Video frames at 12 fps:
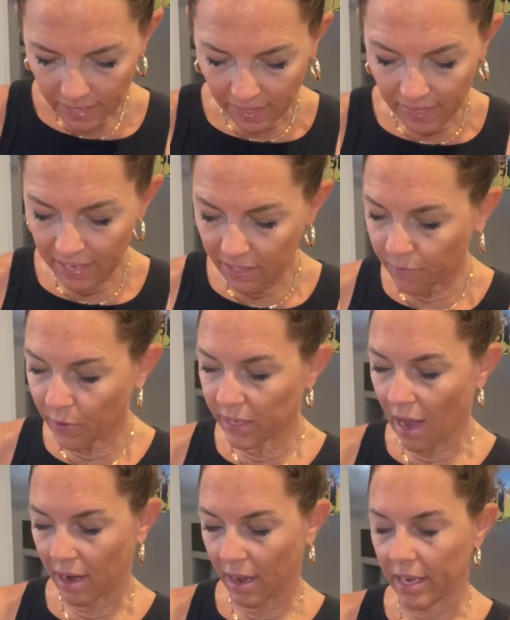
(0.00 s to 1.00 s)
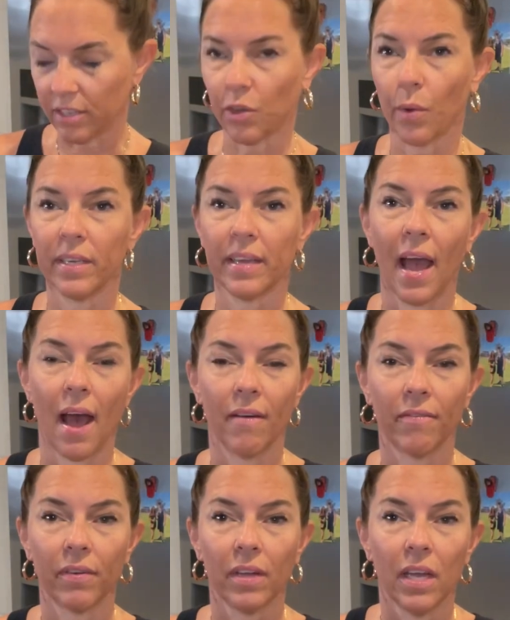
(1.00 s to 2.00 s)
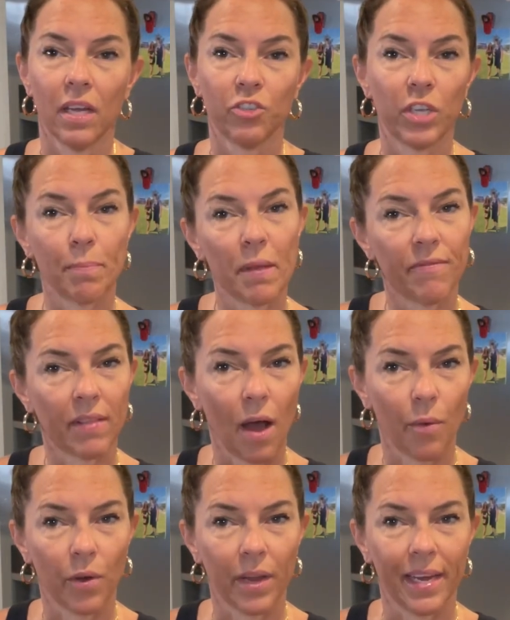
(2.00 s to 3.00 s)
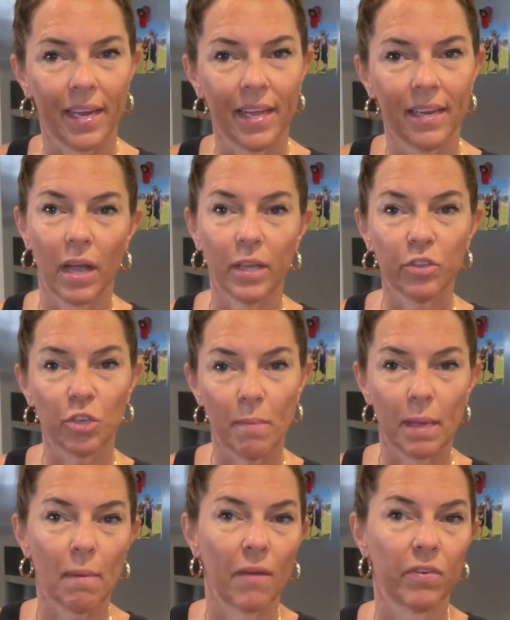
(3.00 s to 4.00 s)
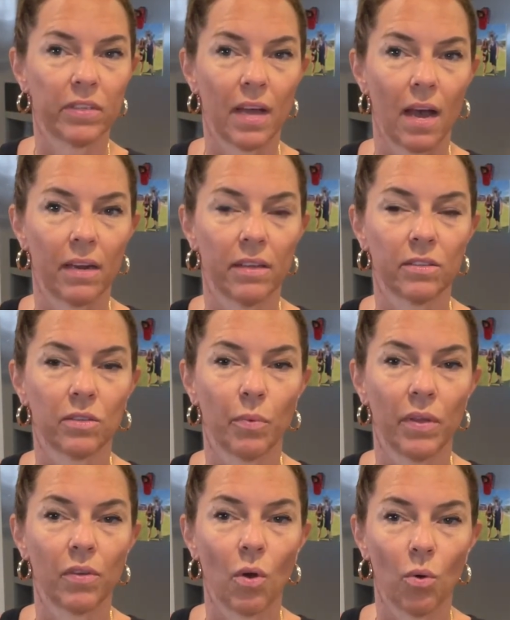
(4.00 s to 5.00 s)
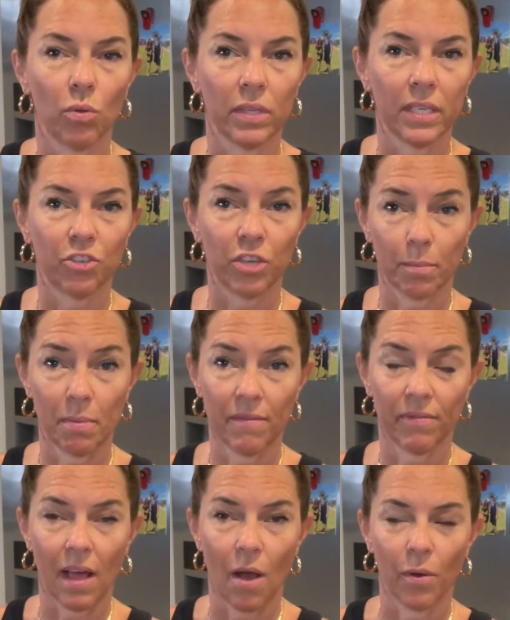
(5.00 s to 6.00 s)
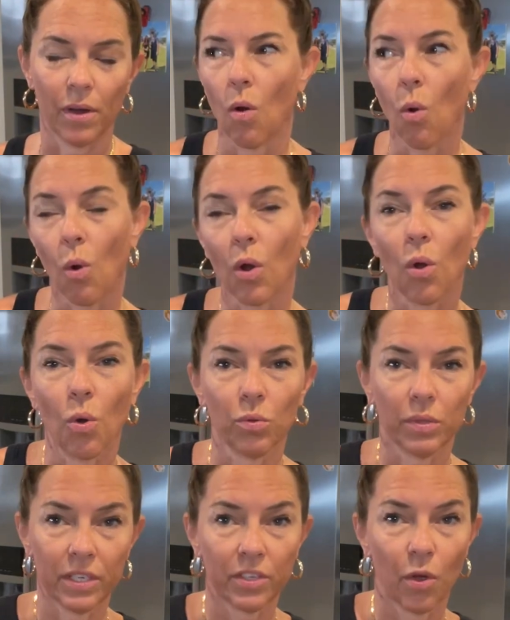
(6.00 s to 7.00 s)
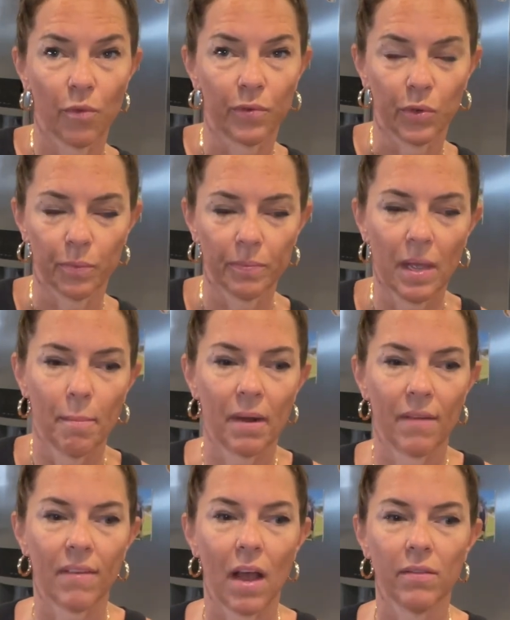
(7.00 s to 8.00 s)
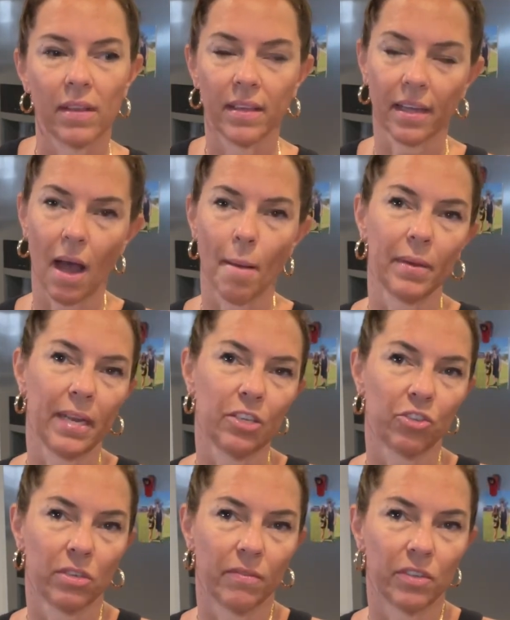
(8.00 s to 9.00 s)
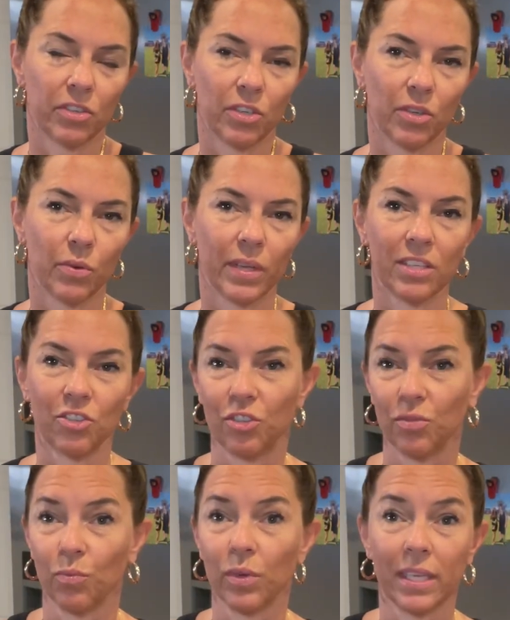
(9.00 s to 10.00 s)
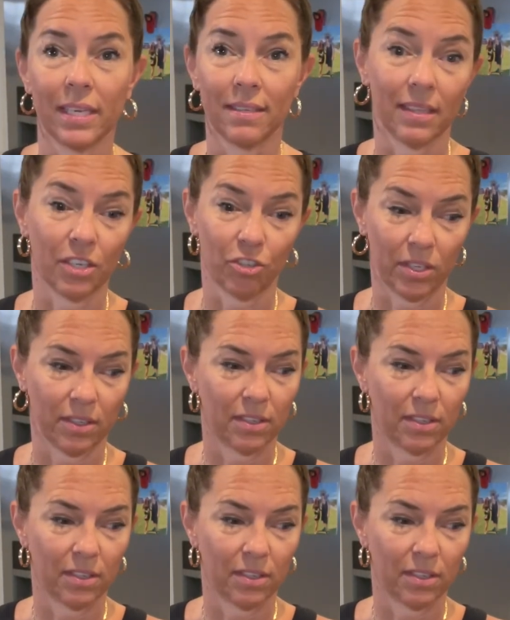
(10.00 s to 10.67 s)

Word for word: This frittata is going to have chickpea flour in it. I used to make my frittatas with only chickpea flour or only tofu, but I found that the combination of the two is really delicious.